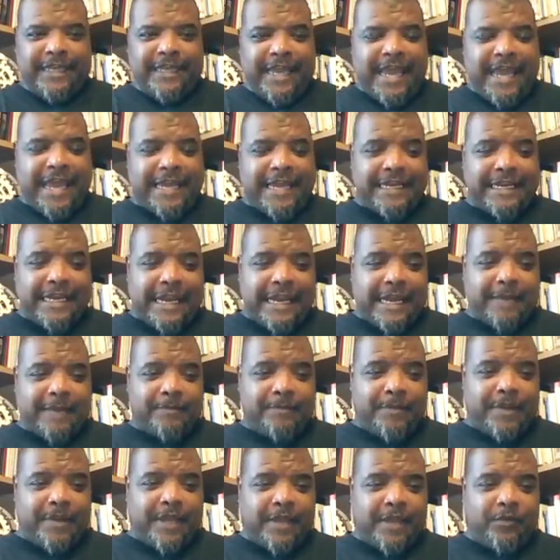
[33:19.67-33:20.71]

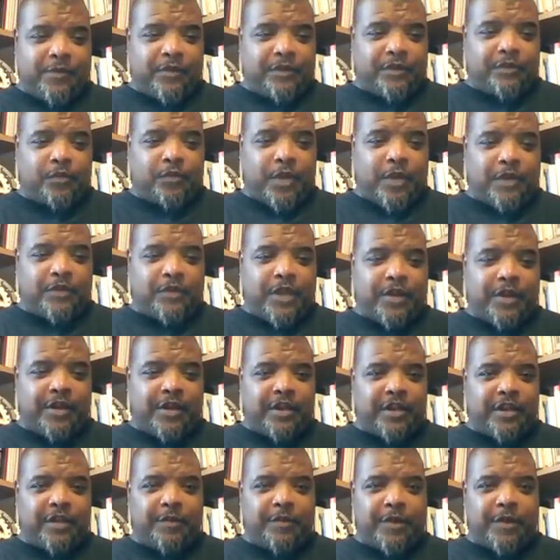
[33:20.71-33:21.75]
And he was well known in
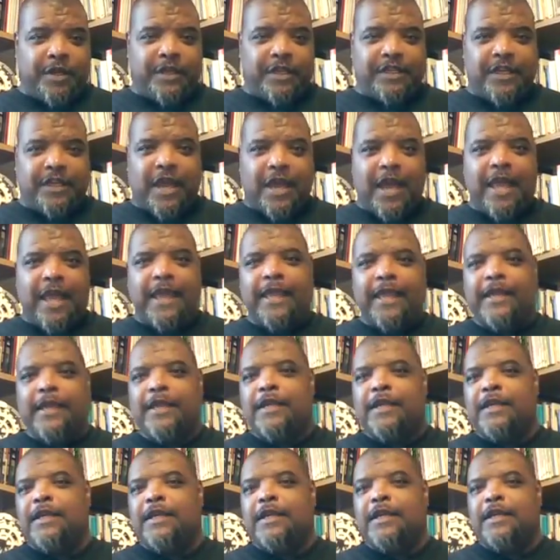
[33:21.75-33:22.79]
the community
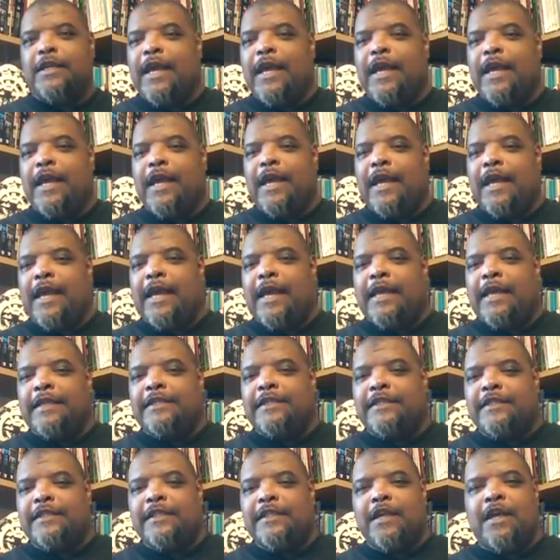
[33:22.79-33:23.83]

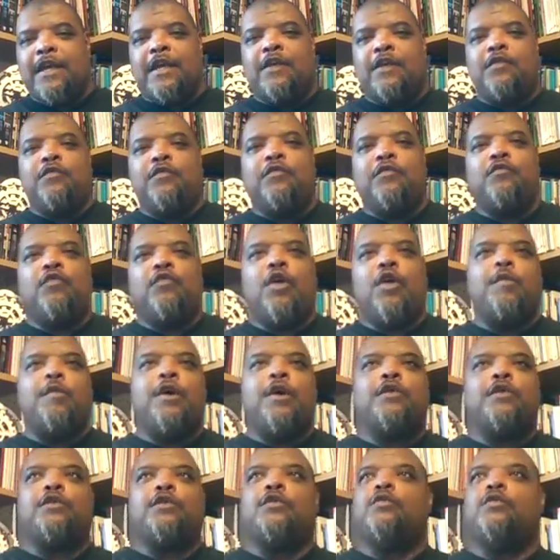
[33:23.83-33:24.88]
as a role
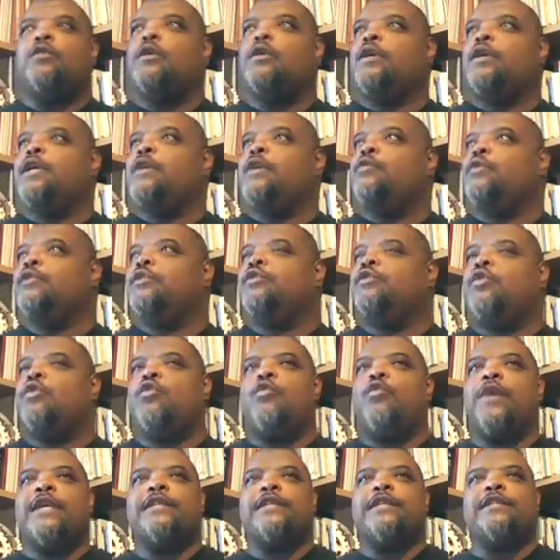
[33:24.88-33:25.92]
model. He was
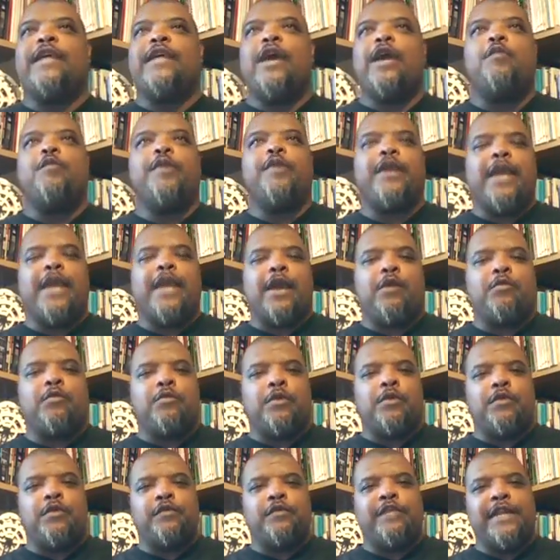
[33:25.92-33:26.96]
always helping out
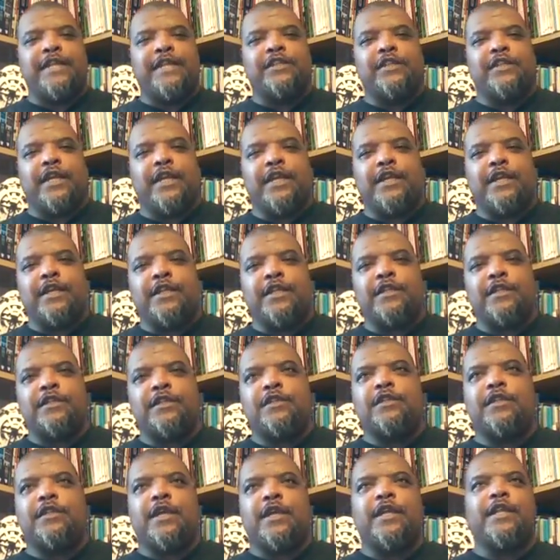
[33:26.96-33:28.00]
with Glenn
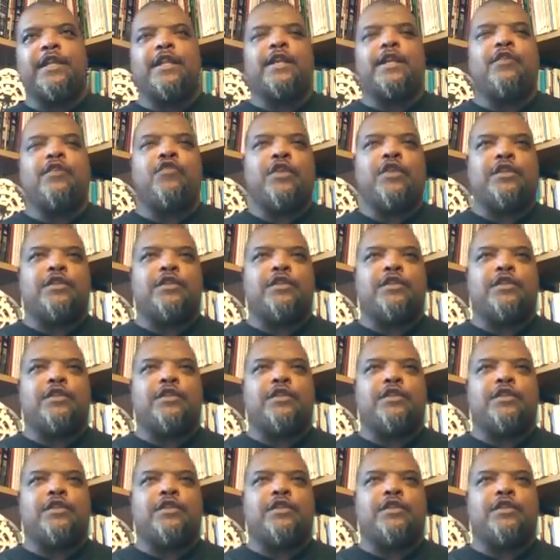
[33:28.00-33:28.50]
Jenkins and the